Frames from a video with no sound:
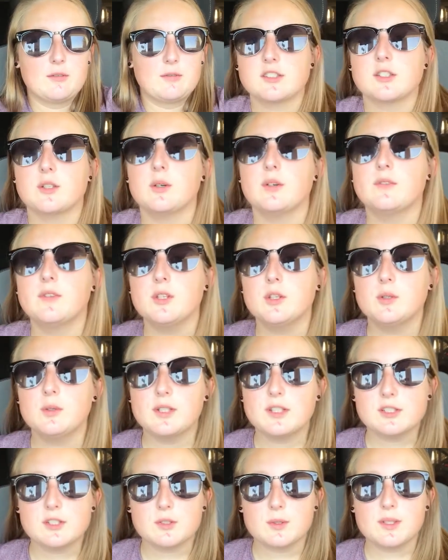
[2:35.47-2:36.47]
So if you
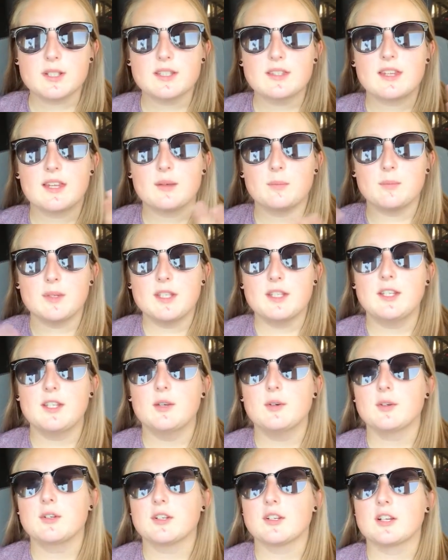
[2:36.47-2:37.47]
enjoyed that
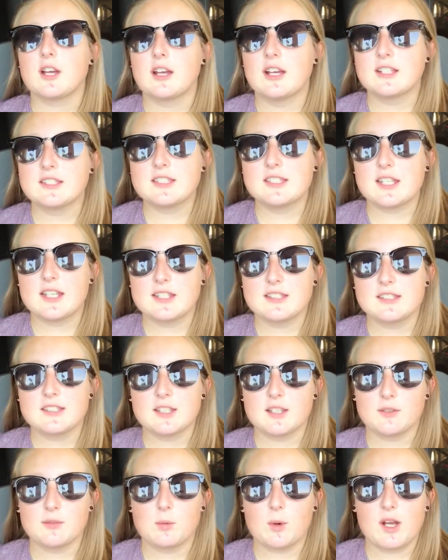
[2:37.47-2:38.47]
mediocre
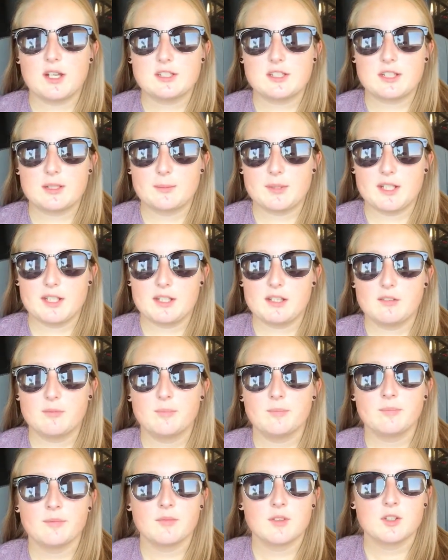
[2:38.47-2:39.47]
content of watching me
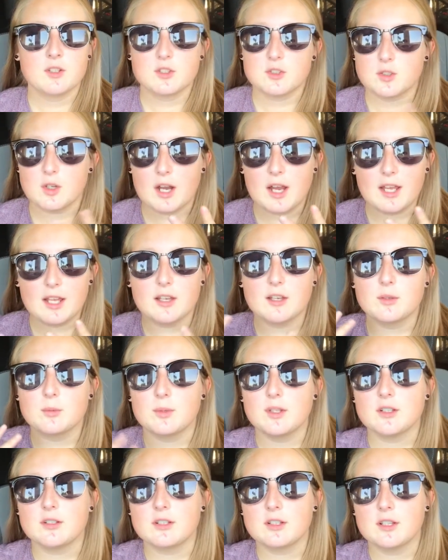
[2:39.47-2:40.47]
try
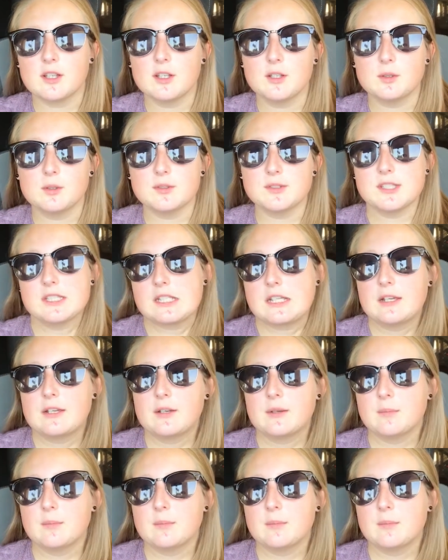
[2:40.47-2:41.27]
on weird clothes,